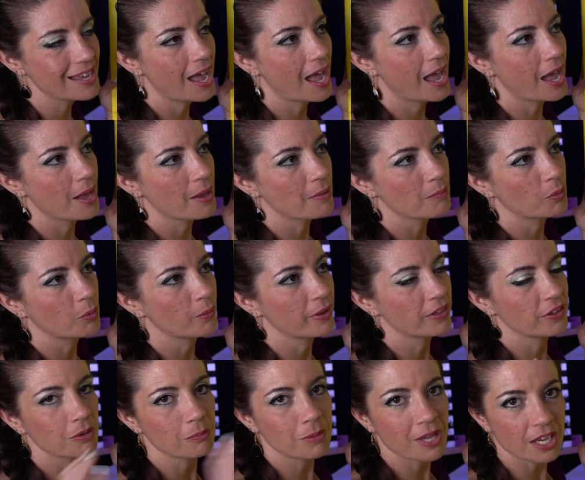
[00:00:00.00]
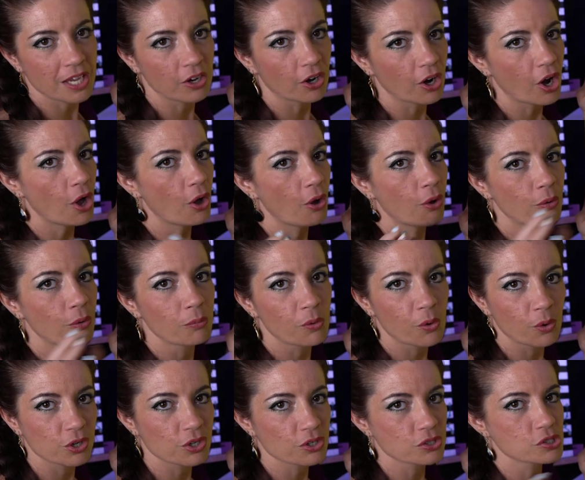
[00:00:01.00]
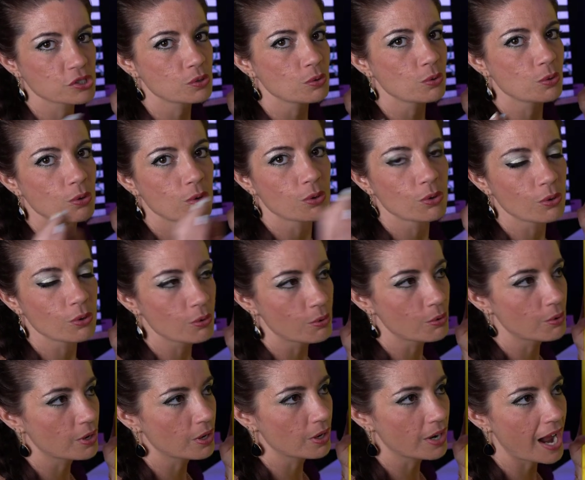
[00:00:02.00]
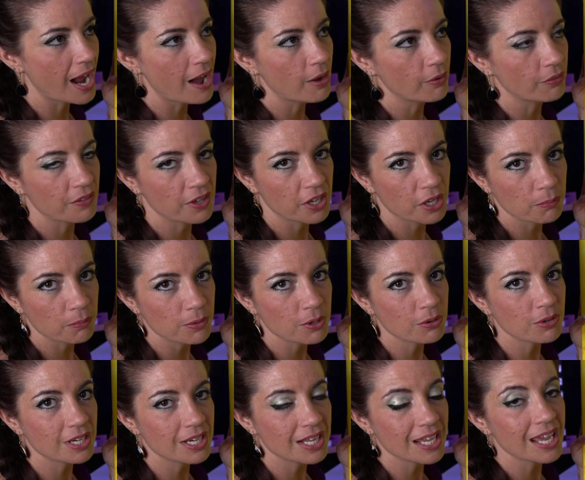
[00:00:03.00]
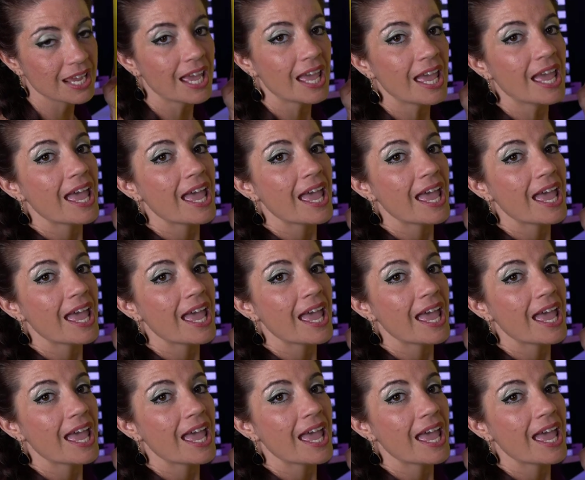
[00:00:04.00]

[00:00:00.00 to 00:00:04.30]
um, whether it be in your home or your school or out in the community,